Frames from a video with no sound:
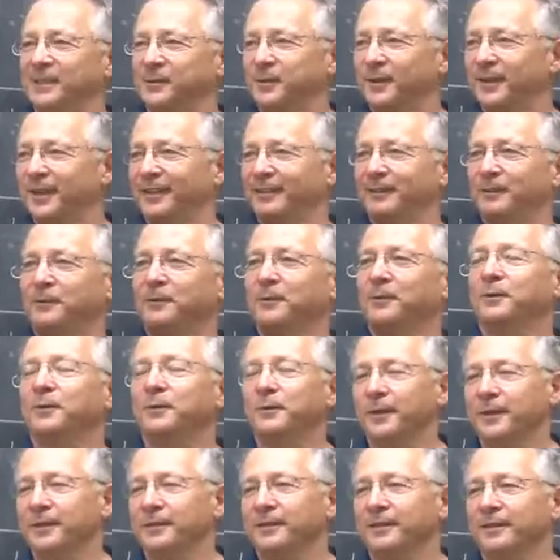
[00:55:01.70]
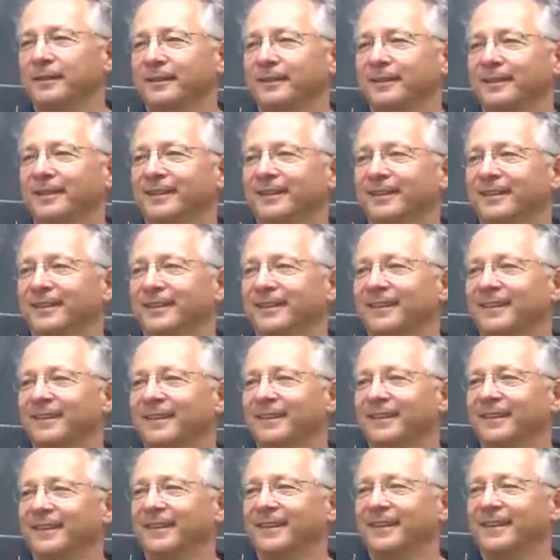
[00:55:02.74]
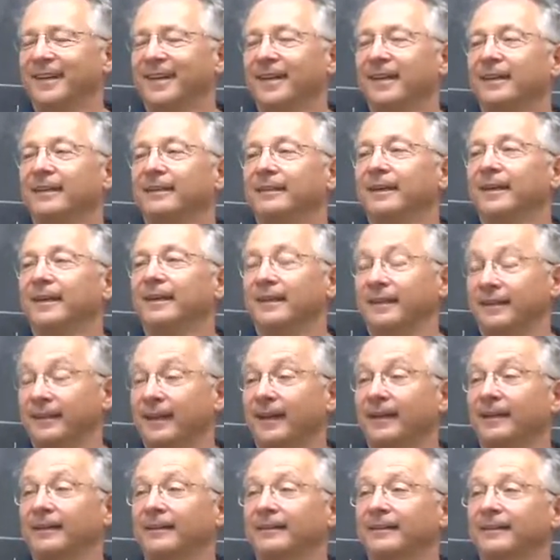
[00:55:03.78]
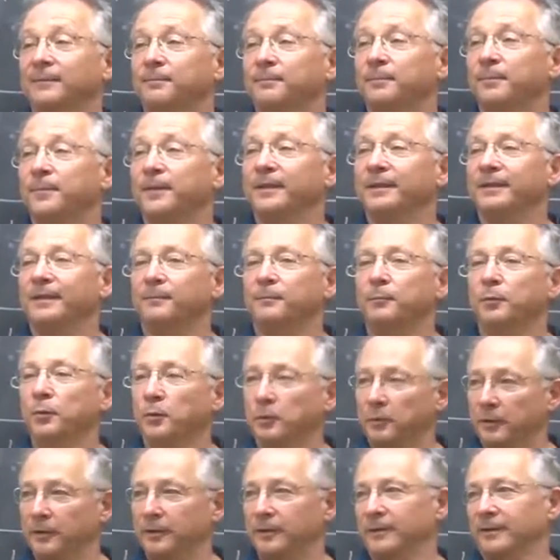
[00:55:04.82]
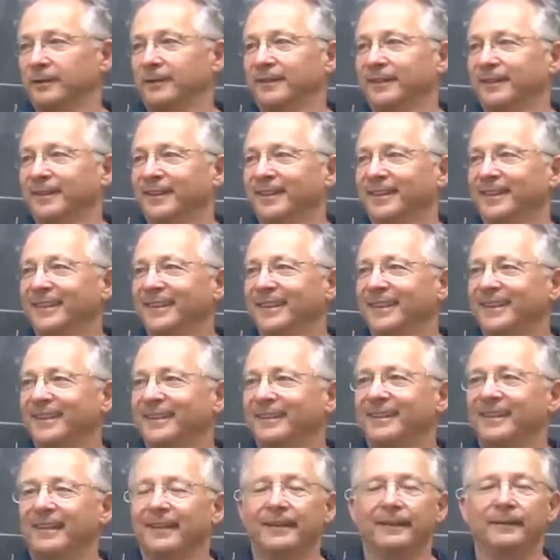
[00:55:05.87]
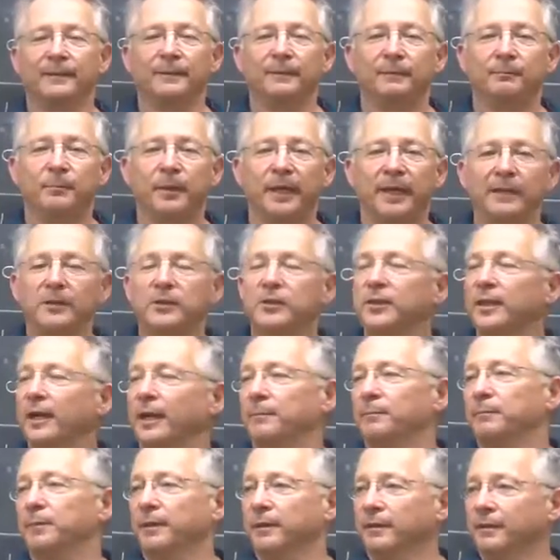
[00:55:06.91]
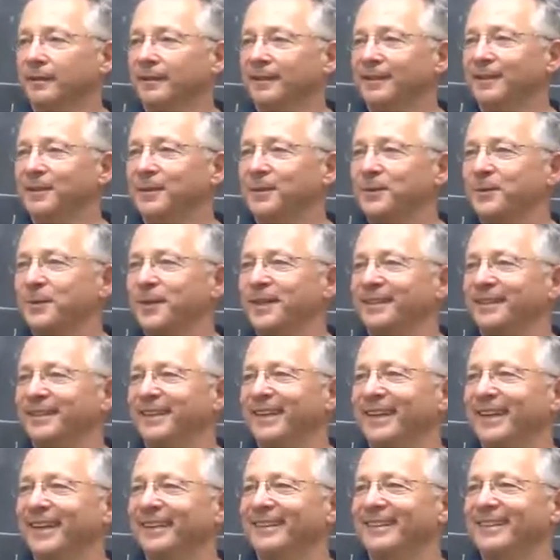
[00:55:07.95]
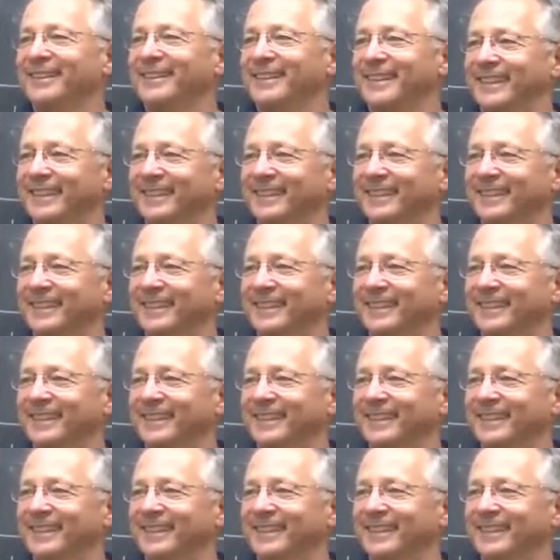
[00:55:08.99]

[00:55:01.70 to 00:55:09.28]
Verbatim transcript: It's related to your question. The, yeah, in the, in the book, the page number when they had this